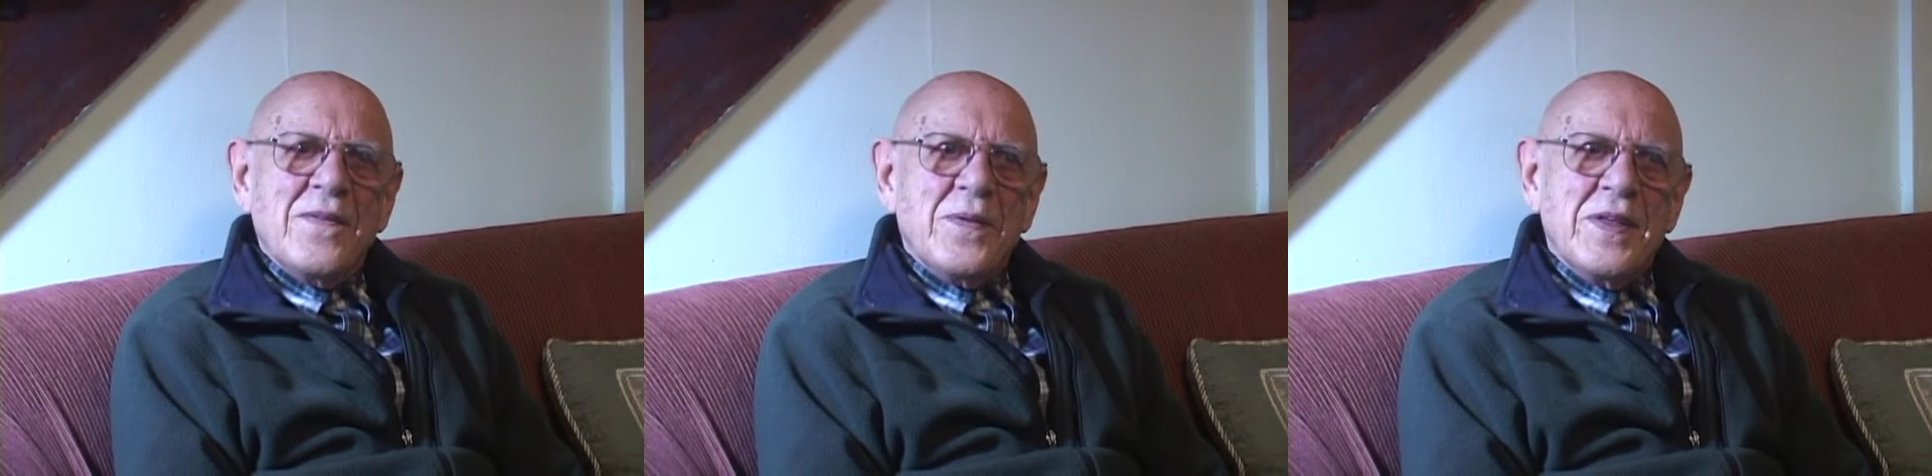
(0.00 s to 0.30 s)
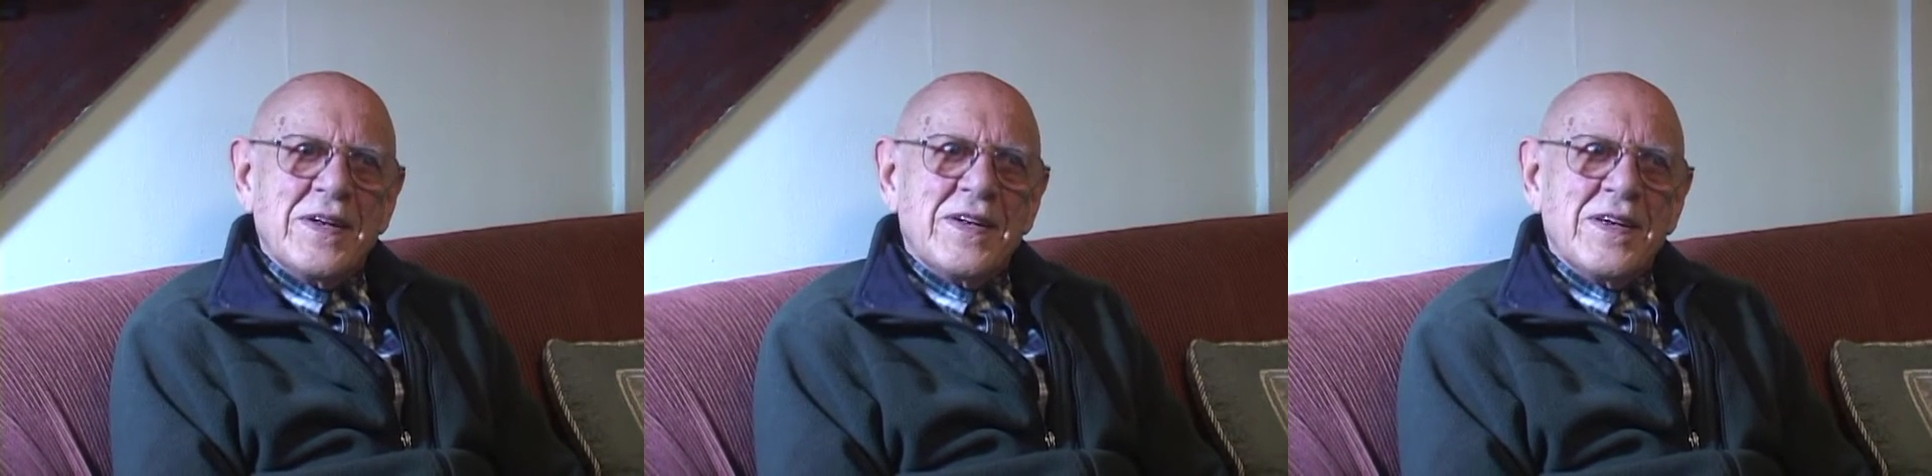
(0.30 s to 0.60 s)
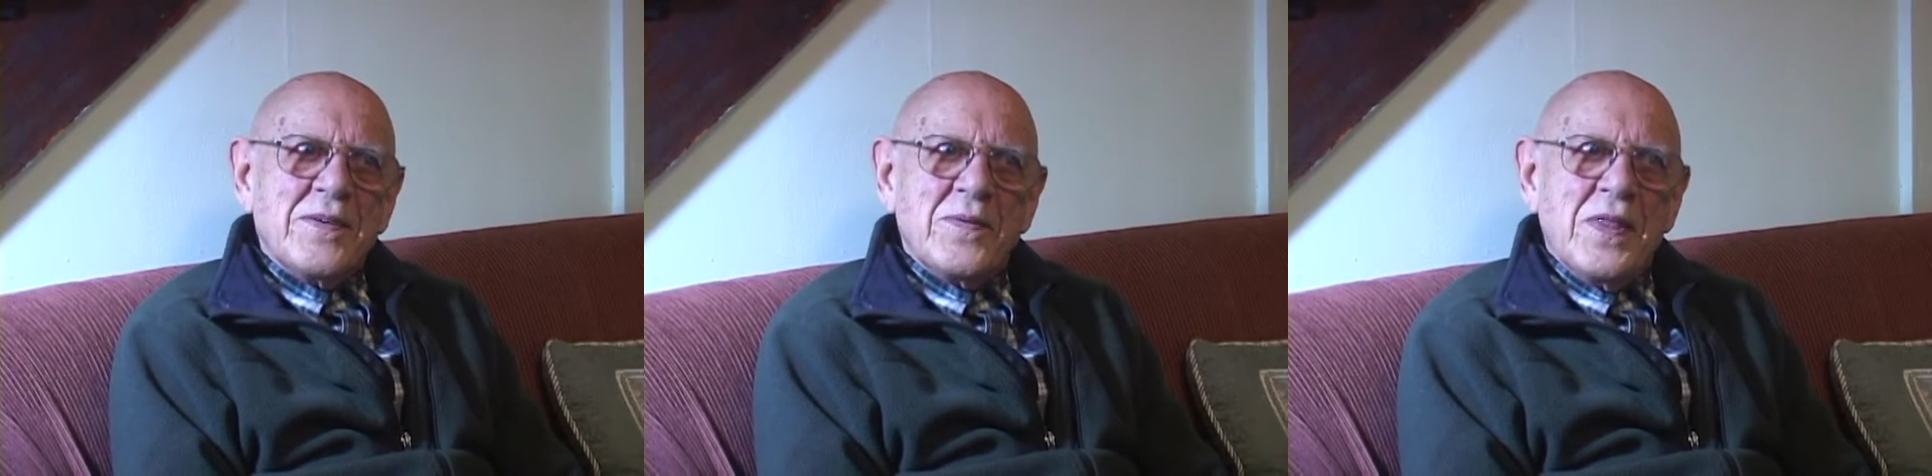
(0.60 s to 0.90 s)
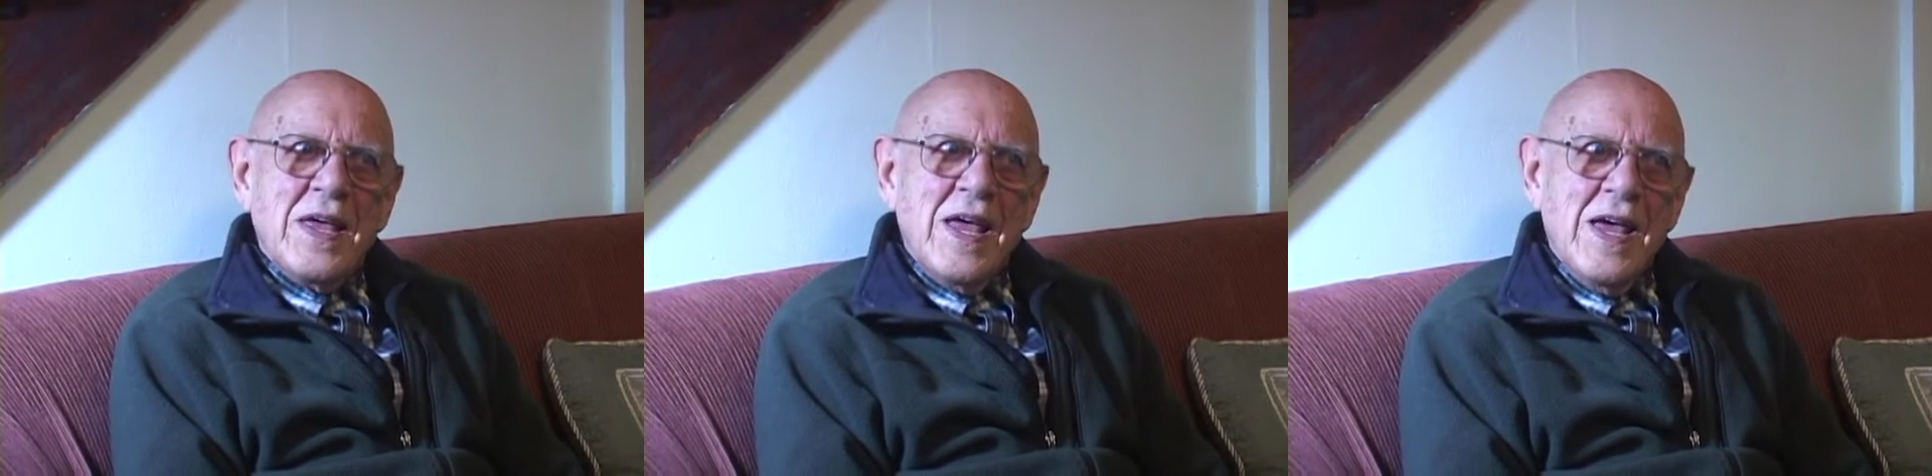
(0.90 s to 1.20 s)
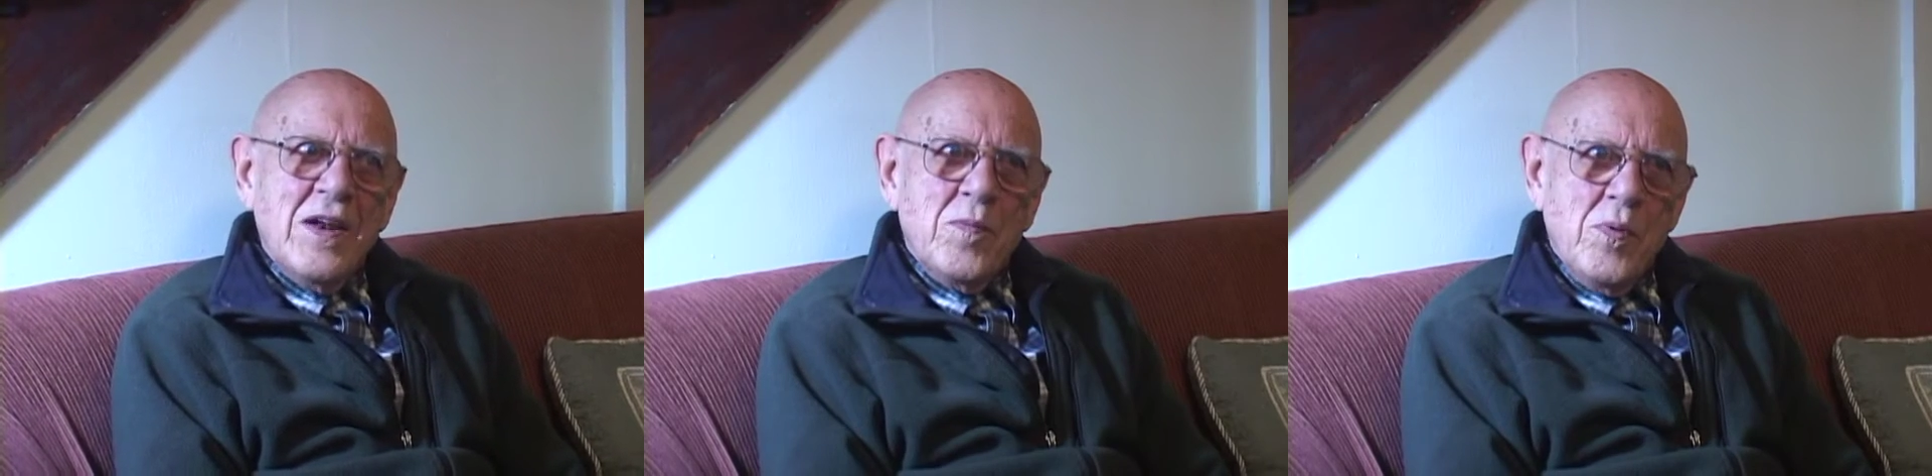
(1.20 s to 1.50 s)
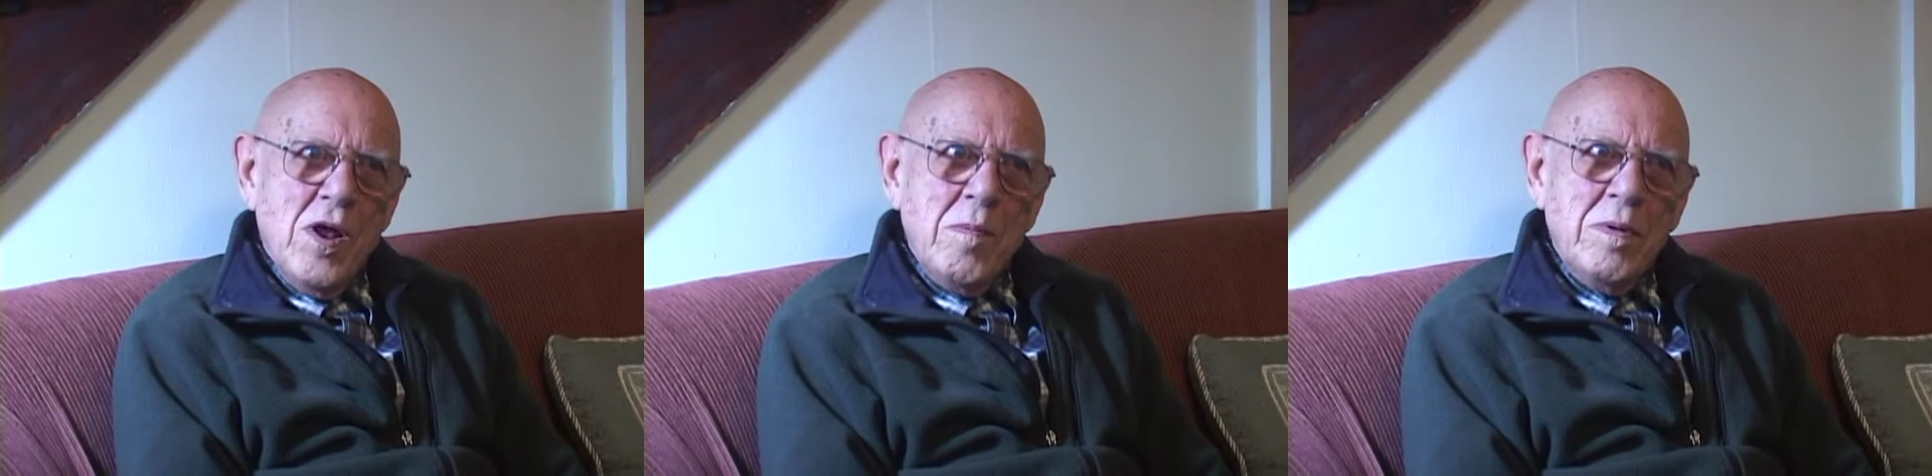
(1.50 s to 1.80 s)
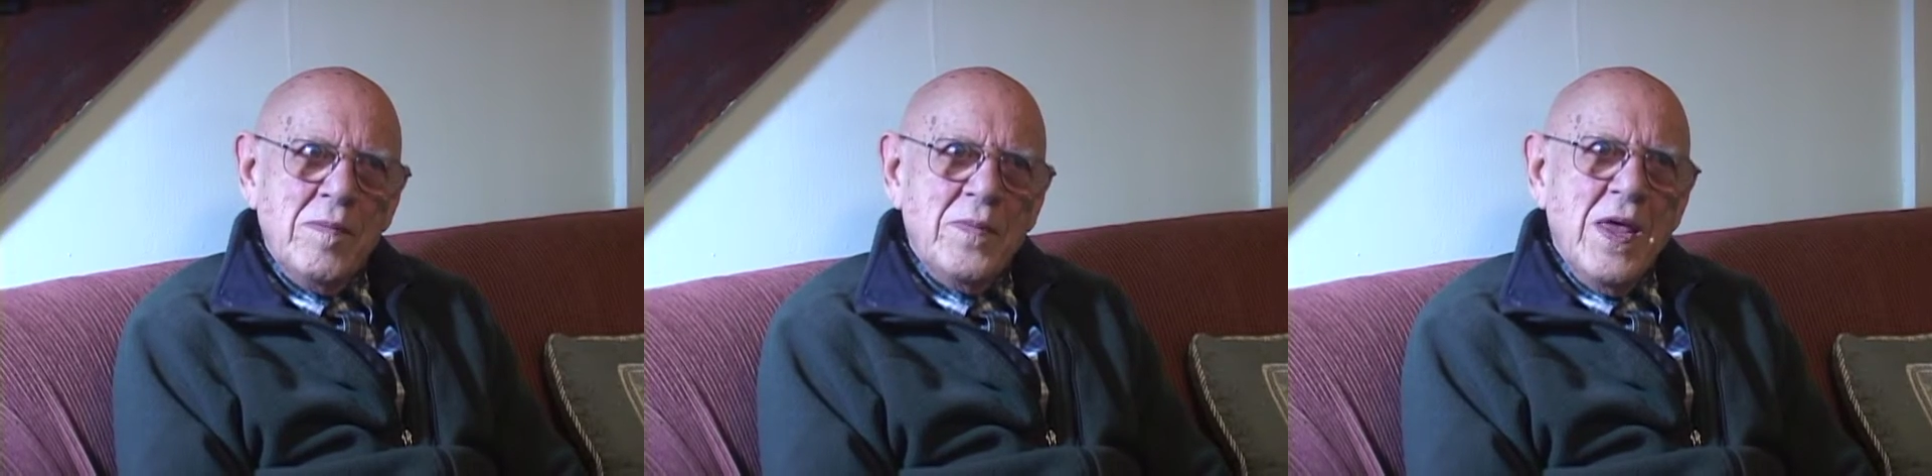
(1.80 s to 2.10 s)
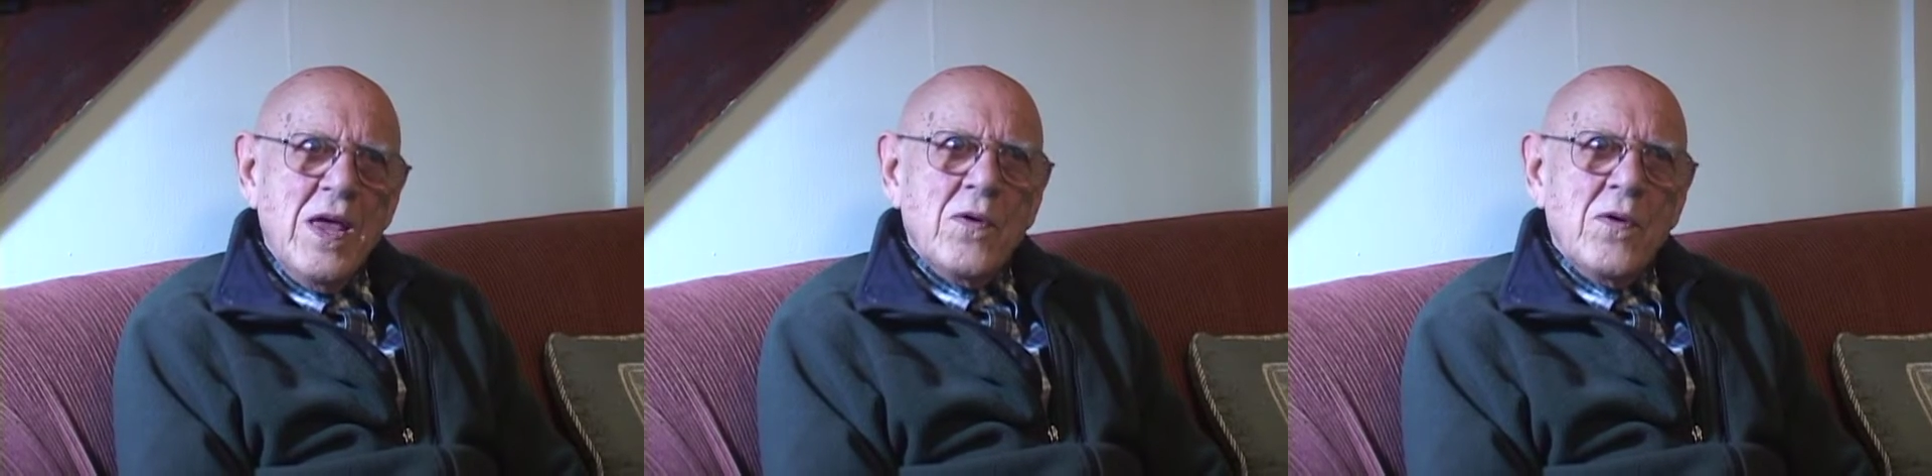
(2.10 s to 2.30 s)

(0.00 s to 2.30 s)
that they had a problem